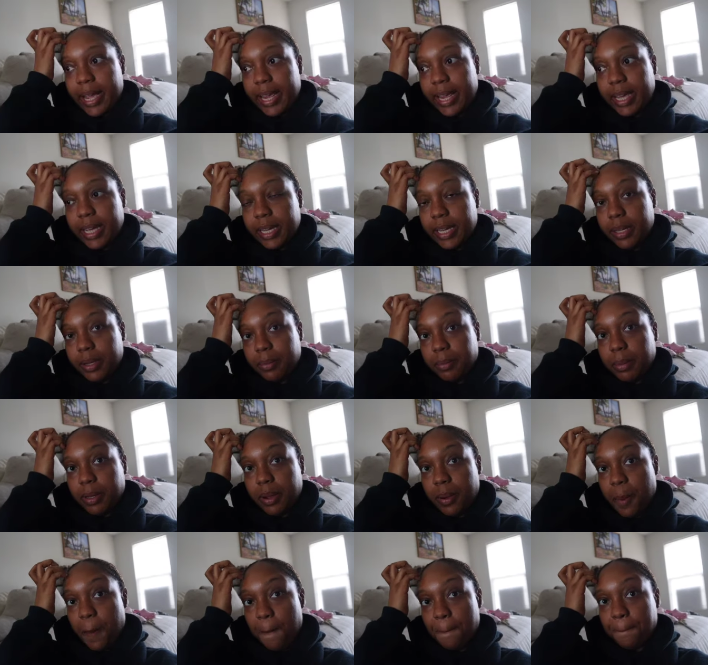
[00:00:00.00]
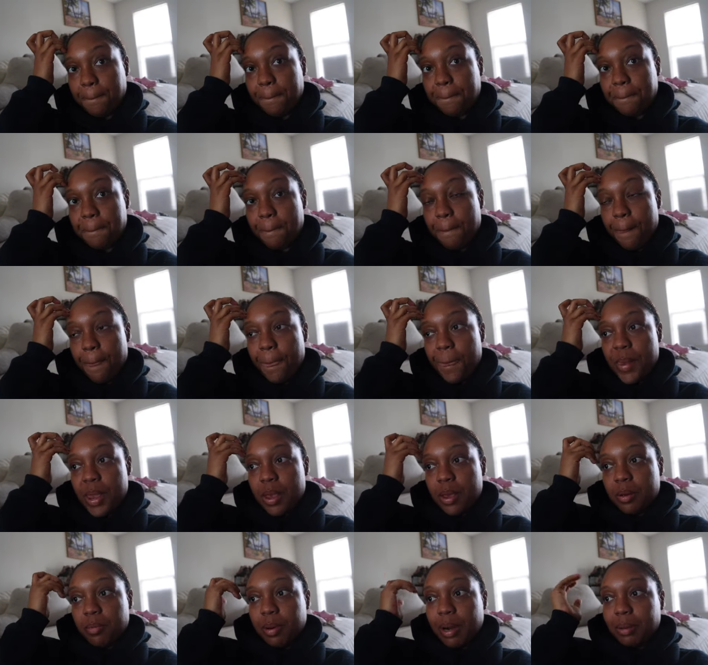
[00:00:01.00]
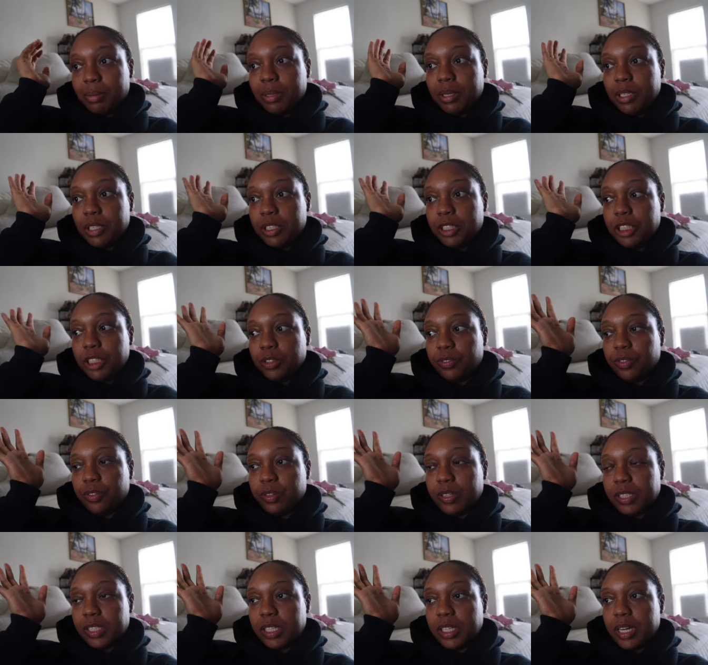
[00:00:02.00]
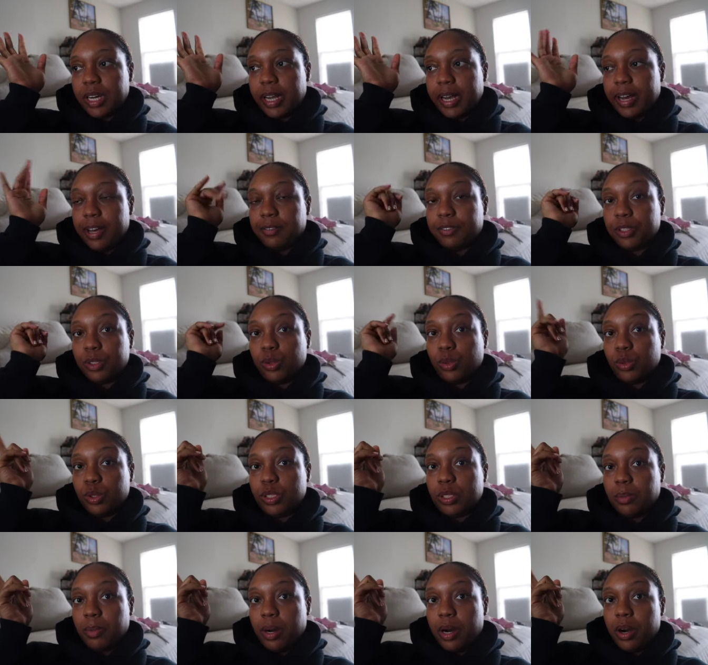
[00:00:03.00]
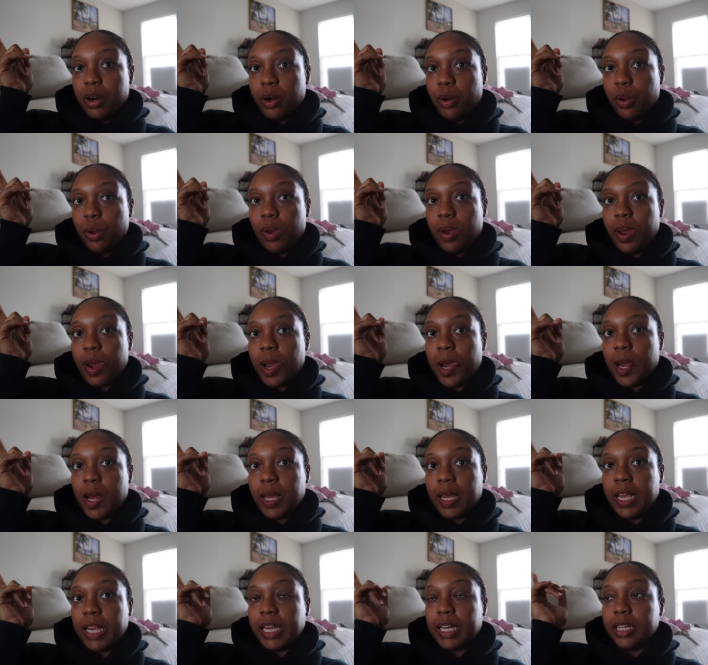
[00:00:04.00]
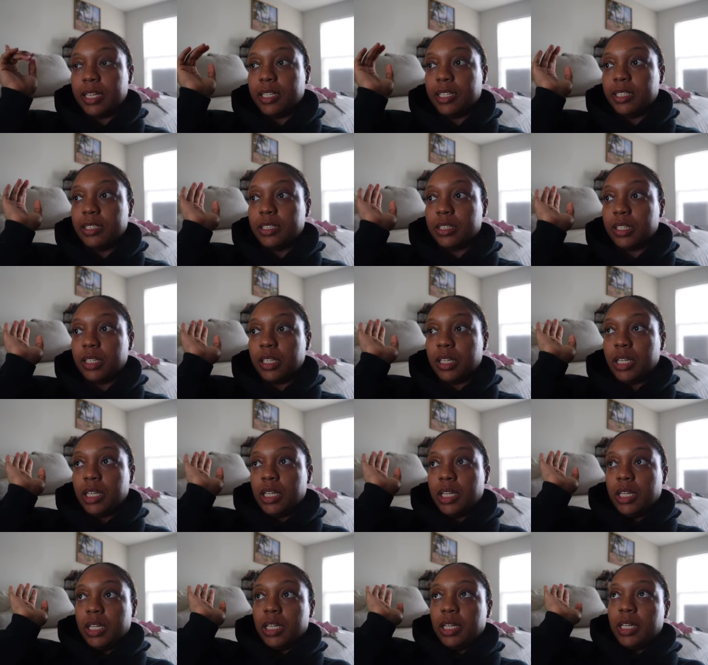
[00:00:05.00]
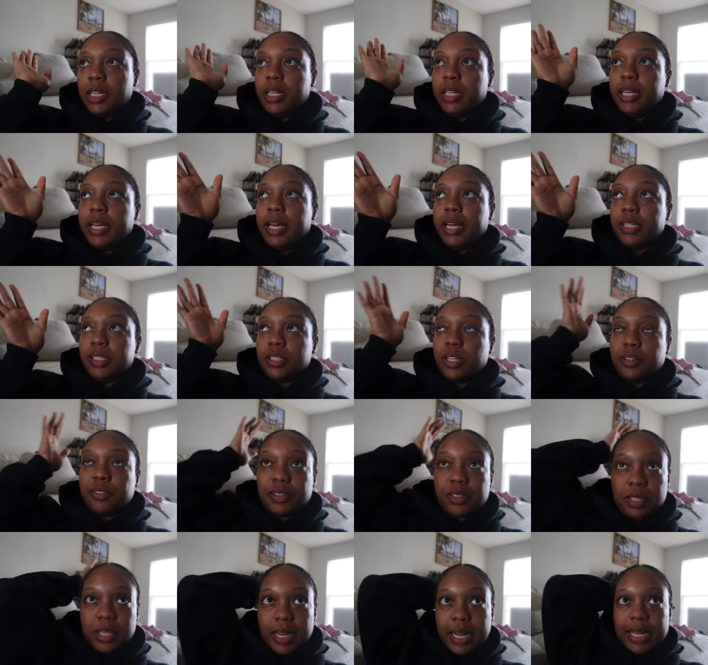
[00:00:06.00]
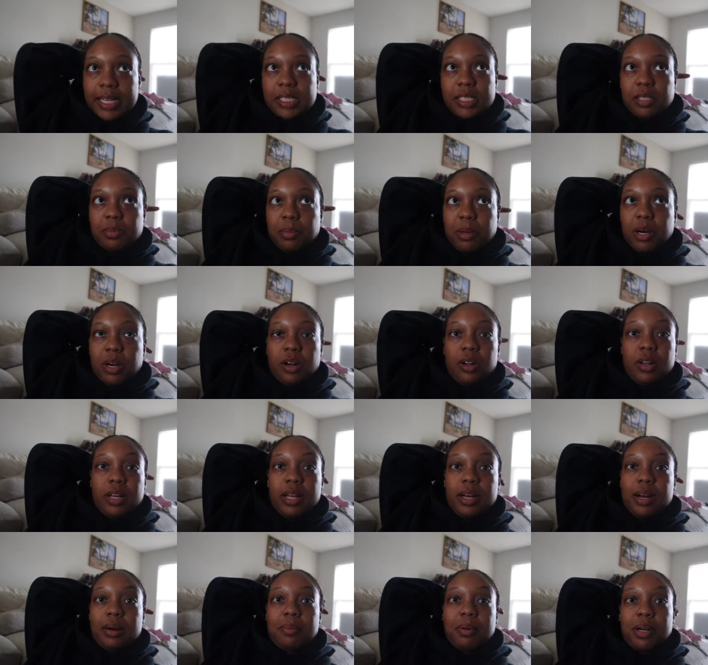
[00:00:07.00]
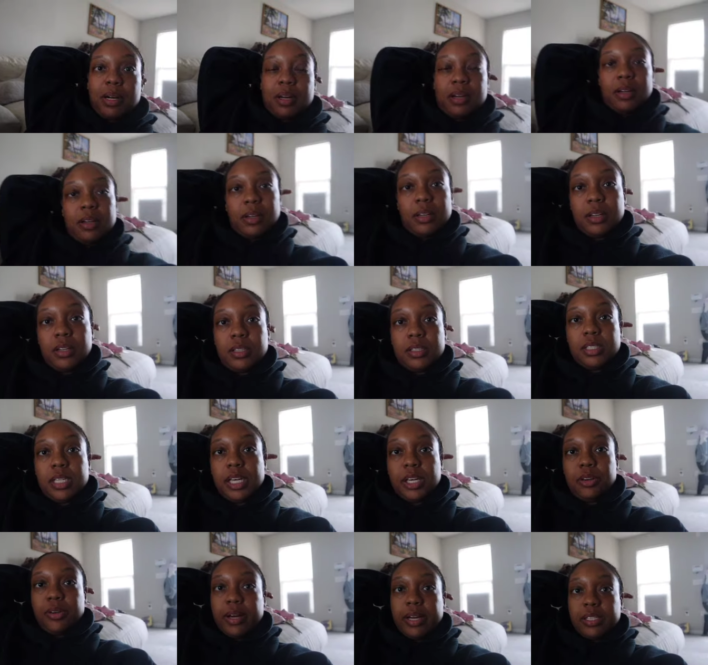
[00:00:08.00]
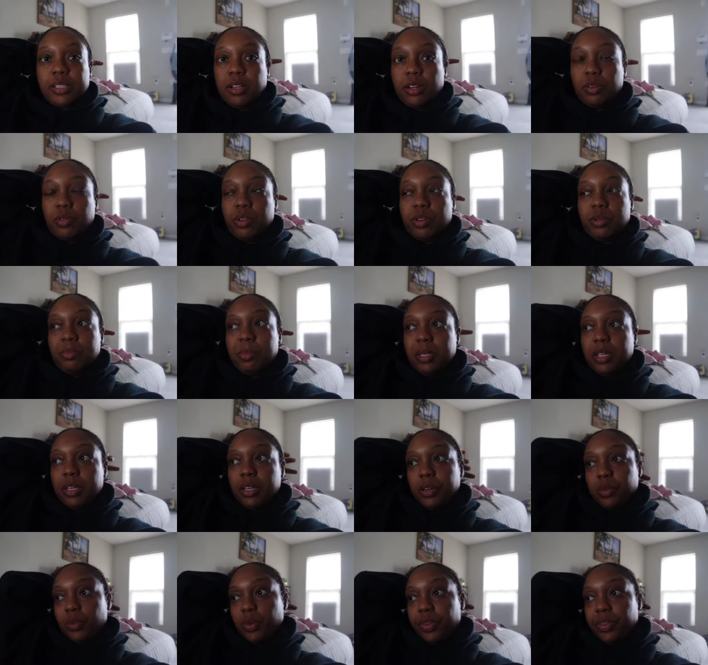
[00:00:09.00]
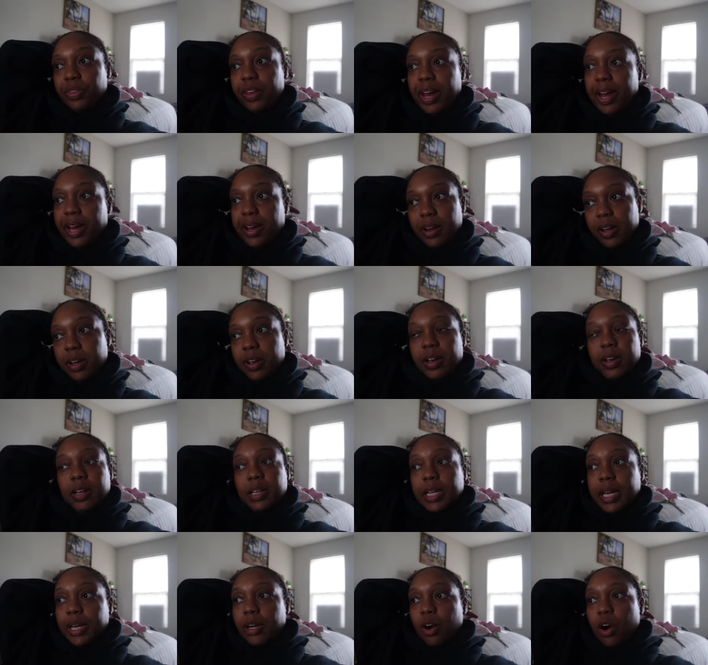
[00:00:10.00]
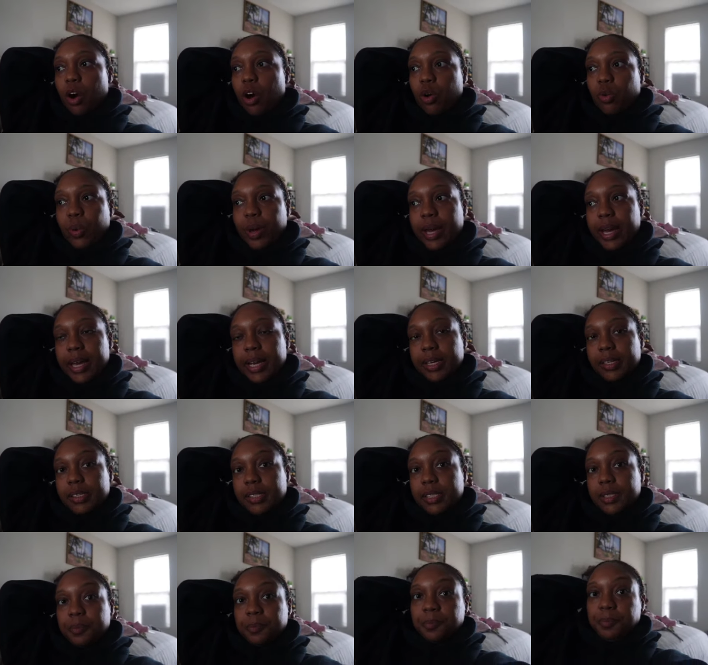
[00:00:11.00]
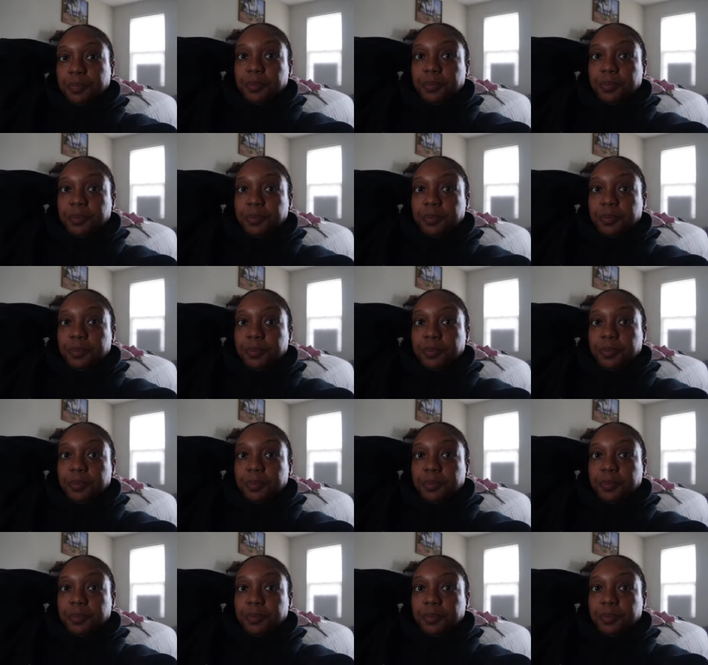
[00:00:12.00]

am probably going to chill for the rest of the day. I have school tomorrow. And yeah, so I have class tomorrow. And I'm going to take you guys along with me with that. Like always.